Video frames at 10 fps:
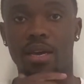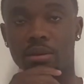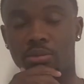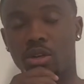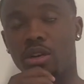I'm
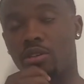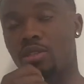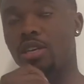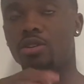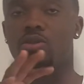sorry,
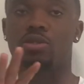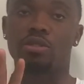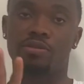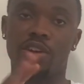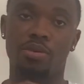Santa Cruz is a
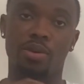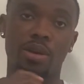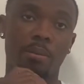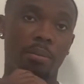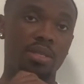
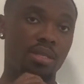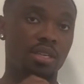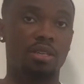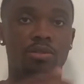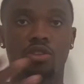featherweight. But
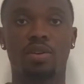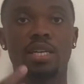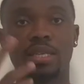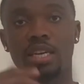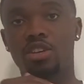still,
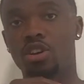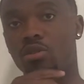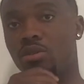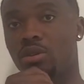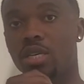Gervonta,
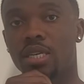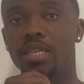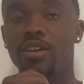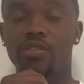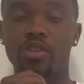can
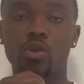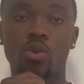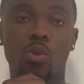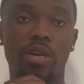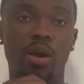definitely do some
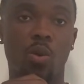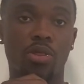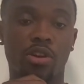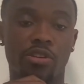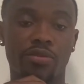work at
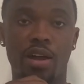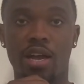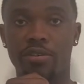135.